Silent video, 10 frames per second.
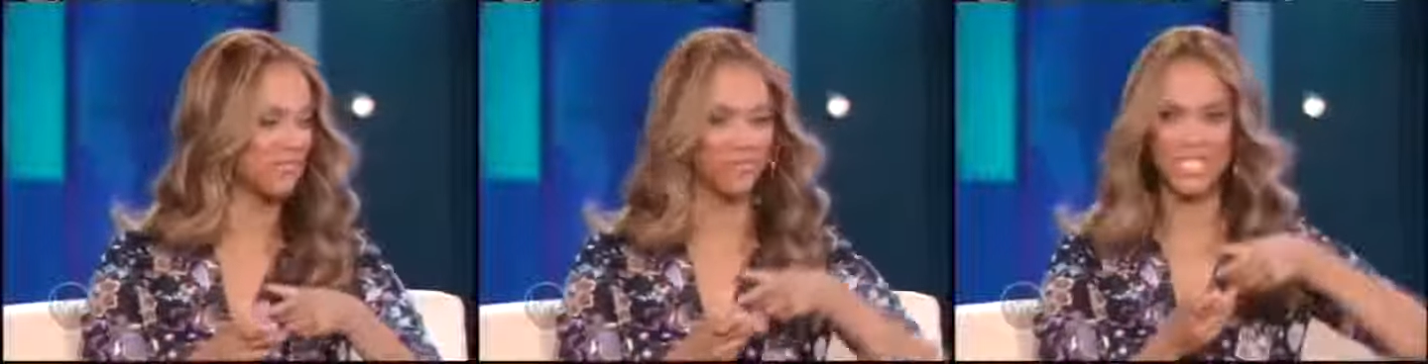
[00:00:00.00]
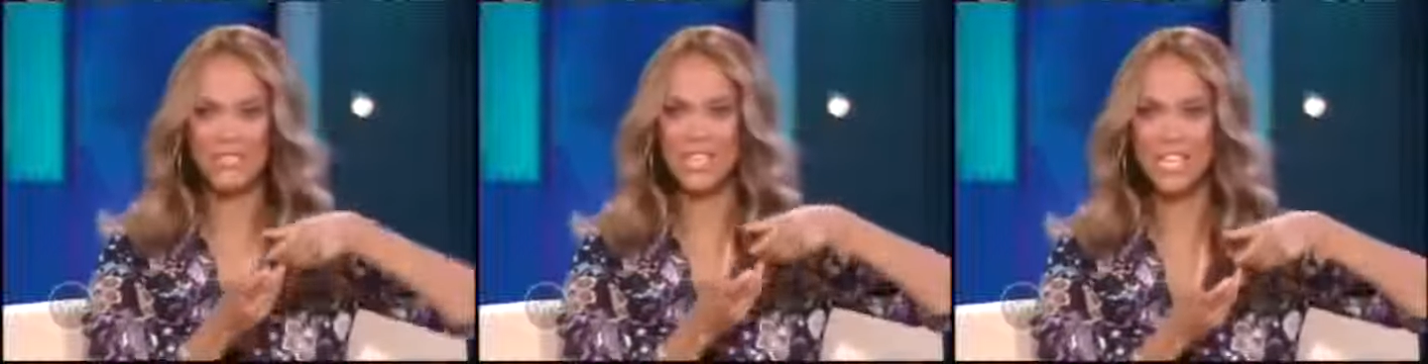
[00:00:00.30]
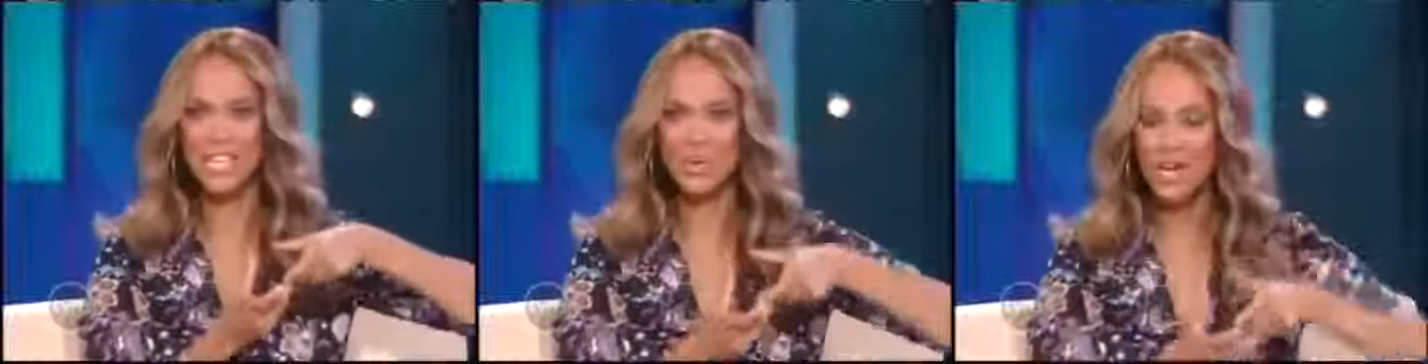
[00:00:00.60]
a
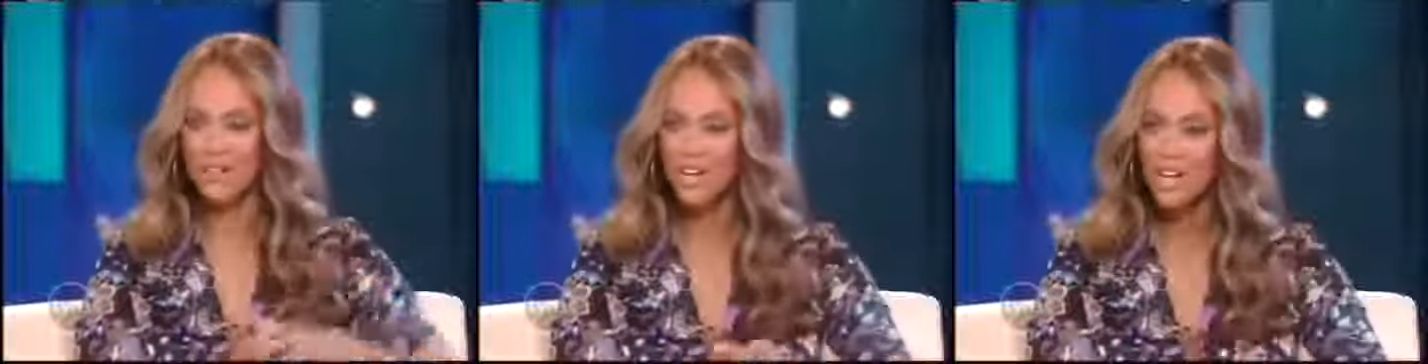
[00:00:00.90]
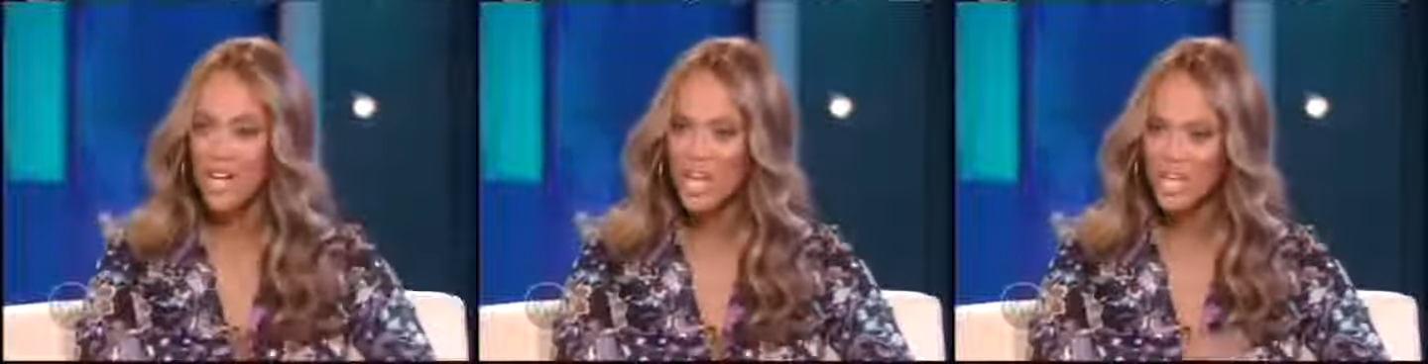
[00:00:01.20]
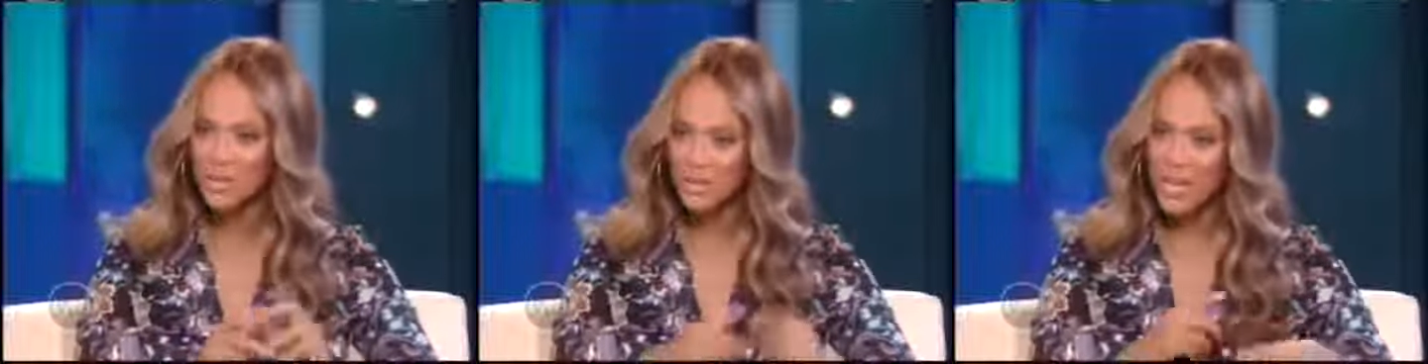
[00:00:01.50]
DVD or whatever,
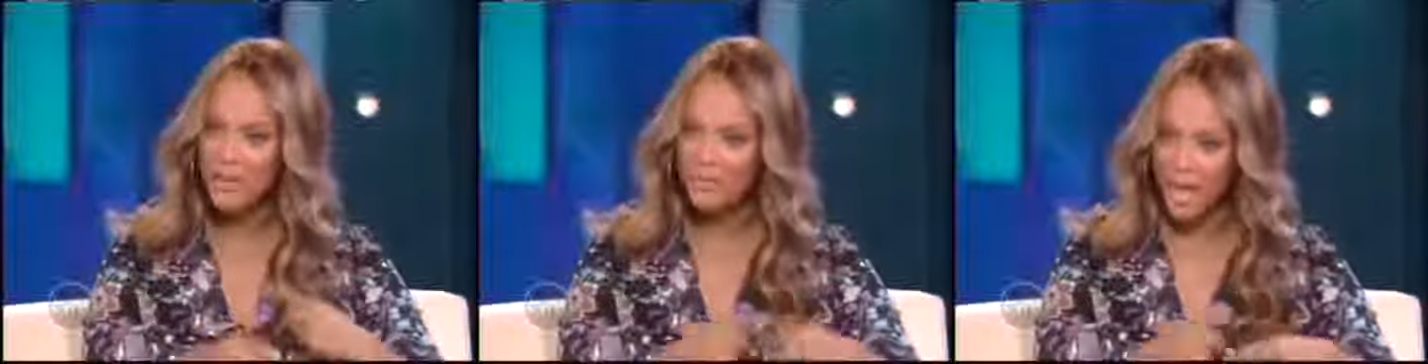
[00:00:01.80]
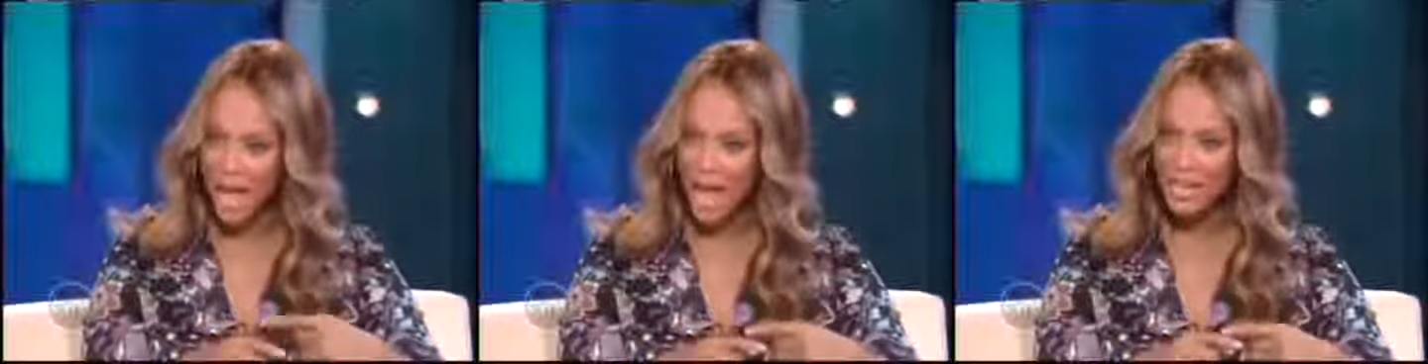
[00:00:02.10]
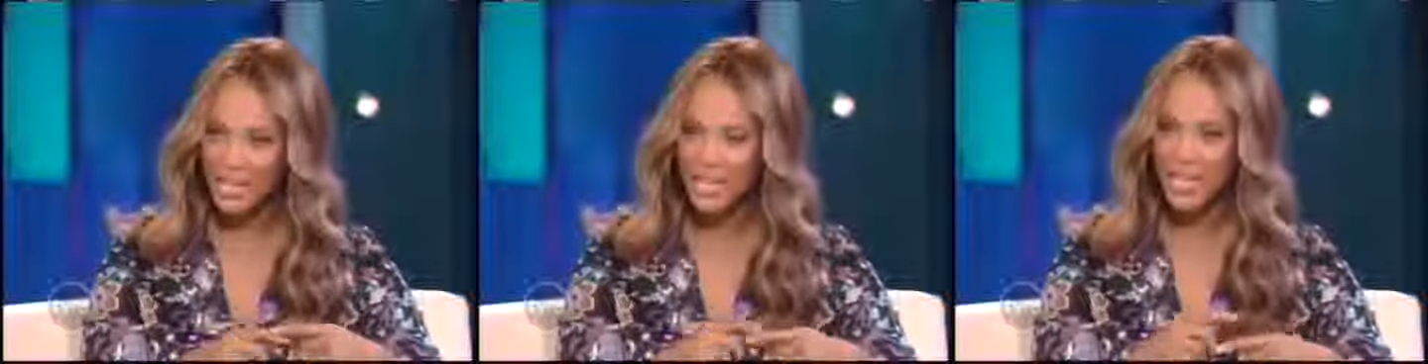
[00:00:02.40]
and you play it back,